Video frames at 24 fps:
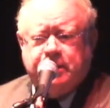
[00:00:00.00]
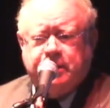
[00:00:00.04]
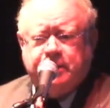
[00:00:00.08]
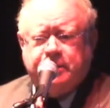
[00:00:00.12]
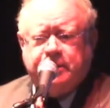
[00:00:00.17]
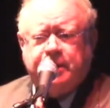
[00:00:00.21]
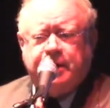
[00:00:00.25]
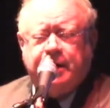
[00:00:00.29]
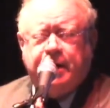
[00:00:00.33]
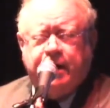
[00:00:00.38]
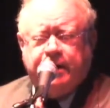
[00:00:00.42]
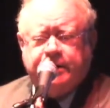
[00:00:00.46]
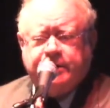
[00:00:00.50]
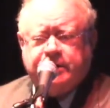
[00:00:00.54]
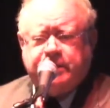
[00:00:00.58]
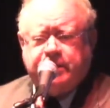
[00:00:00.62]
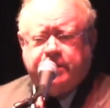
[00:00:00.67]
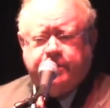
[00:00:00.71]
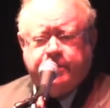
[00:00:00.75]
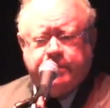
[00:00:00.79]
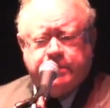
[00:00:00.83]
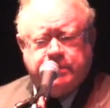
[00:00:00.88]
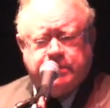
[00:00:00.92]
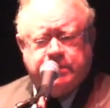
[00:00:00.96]
And the
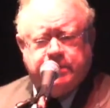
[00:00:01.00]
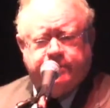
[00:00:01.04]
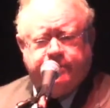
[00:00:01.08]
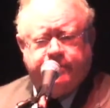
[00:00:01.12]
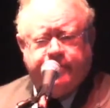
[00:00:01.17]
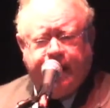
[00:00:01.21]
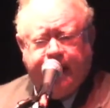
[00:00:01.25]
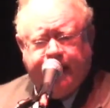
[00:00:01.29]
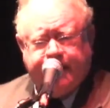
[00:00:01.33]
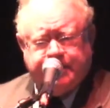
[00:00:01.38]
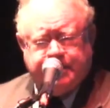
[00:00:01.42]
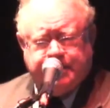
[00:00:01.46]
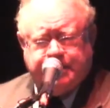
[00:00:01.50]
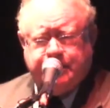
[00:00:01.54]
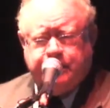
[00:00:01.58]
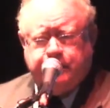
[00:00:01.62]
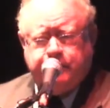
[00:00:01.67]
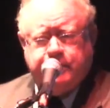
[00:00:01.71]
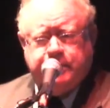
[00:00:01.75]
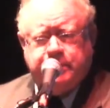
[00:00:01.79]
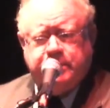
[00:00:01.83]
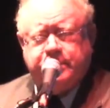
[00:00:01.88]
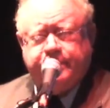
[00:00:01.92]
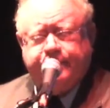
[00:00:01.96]
consequence of that
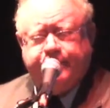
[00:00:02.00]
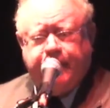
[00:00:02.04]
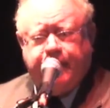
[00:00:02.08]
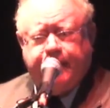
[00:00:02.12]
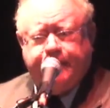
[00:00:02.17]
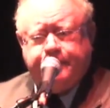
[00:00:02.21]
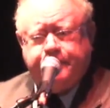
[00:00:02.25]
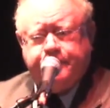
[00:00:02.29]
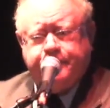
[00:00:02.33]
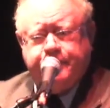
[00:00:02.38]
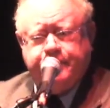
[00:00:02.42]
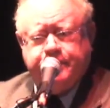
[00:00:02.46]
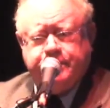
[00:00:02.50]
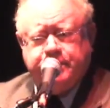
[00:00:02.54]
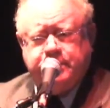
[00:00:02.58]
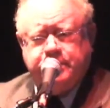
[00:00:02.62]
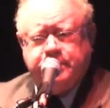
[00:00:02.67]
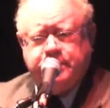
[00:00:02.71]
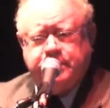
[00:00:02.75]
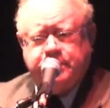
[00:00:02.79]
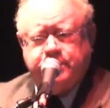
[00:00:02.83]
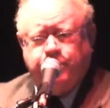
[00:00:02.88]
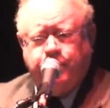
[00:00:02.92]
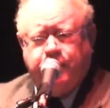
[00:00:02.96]
series of
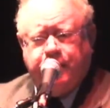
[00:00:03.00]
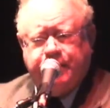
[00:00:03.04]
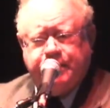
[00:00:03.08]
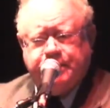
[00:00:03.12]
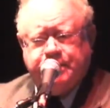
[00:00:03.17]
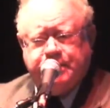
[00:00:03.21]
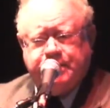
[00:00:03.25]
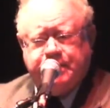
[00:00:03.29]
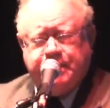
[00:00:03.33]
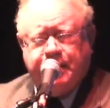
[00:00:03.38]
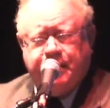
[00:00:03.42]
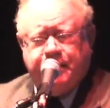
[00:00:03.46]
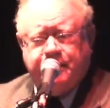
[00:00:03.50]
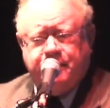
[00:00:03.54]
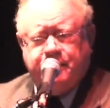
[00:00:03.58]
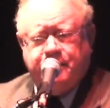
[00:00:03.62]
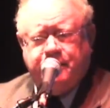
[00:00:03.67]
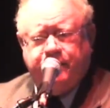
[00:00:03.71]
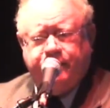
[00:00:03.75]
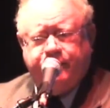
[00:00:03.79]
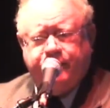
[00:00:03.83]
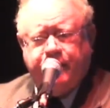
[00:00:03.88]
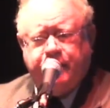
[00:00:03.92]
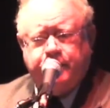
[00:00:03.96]
operations was that
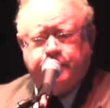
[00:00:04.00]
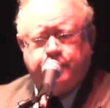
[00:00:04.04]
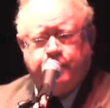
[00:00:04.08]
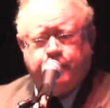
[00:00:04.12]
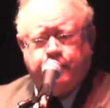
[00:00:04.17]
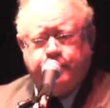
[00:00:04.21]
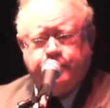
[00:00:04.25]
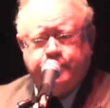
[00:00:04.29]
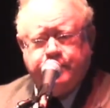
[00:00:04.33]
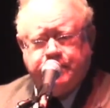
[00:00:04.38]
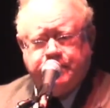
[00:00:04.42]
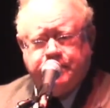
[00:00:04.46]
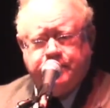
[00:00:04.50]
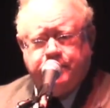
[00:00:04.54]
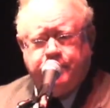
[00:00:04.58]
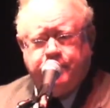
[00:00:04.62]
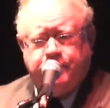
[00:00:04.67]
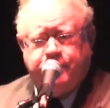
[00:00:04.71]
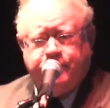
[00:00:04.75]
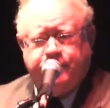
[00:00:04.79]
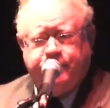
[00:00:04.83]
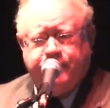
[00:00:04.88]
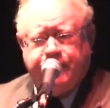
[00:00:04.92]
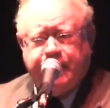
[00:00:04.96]
the Federal
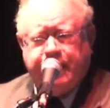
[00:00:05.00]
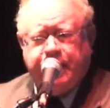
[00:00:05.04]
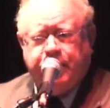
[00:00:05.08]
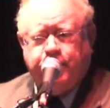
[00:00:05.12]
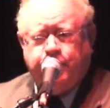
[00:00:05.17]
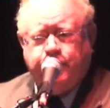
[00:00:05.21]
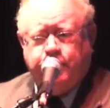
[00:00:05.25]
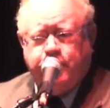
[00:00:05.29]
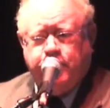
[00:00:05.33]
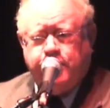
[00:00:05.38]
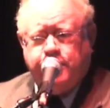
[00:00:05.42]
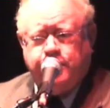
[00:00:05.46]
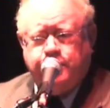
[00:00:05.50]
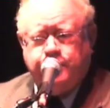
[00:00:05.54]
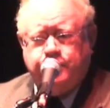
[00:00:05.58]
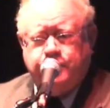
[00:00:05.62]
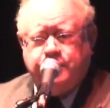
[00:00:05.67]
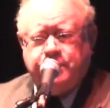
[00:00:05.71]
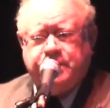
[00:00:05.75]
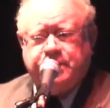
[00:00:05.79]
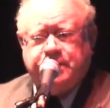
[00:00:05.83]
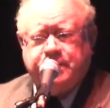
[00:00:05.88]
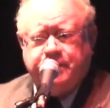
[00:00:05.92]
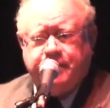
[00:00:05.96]
Reserve now
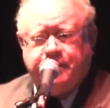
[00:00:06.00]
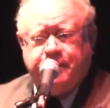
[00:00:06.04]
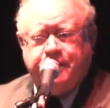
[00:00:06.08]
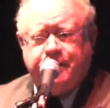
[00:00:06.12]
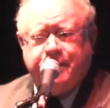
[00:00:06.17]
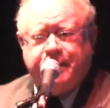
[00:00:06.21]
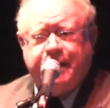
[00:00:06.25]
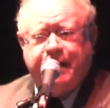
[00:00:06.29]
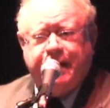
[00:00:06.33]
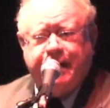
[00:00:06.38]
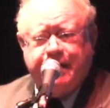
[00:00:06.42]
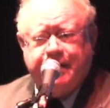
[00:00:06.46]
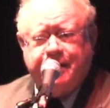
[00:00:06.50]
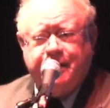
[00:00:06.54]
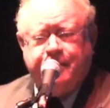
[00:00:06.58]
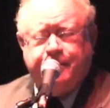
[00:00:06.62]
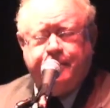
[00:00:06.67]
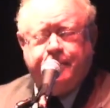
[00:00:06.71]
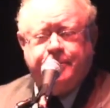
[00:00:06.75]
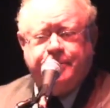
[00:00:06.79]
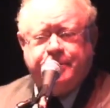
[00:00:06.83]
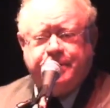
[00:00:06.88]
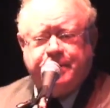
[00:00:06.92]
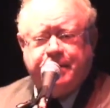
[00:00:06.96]
owns nearly
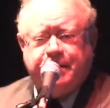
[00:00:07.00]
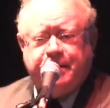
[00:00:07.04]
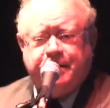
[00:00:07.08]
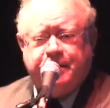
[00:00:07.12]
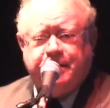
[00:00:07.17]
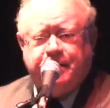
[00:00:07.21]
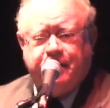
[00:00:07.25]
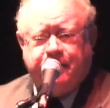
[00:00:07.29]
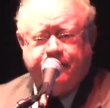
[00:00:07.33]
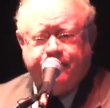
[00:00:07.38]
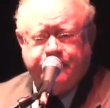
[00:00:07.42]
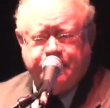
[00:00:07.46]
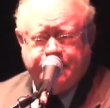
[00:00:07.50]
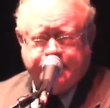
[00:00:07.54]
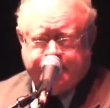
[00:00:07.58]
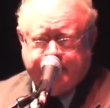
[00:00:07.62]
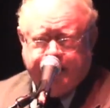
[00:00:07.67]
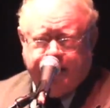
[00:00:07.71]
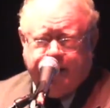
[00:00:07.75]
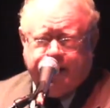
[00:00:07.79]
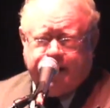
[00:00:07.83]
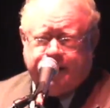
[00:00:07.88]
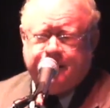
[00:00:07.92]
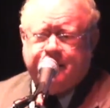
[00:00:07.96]
80% of the
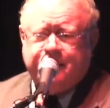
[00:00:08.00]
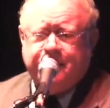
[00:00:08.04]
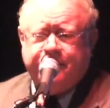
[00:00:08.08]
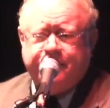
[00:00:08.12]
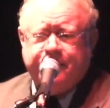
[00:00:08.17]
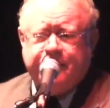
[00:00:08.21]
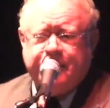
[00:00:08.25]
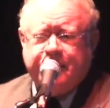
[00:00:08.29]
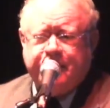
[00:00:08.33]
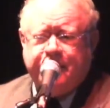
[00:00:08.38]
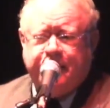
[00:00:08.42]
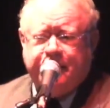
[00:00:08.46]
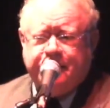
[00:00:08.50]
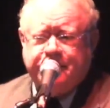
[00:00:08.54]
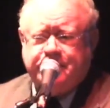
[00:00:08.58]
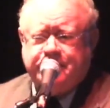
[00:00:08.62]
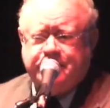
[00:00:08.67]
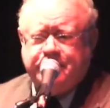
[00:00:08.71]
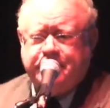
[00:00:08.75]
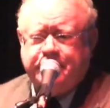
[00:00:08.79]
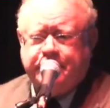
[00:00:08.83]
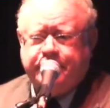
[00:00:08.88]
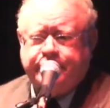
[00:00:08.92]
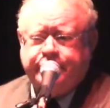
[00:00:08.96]
stock of
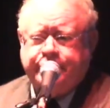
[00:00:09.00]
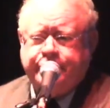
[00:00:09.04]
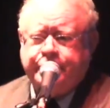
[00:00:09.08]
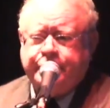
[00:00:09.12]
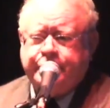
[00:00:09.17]
AIG.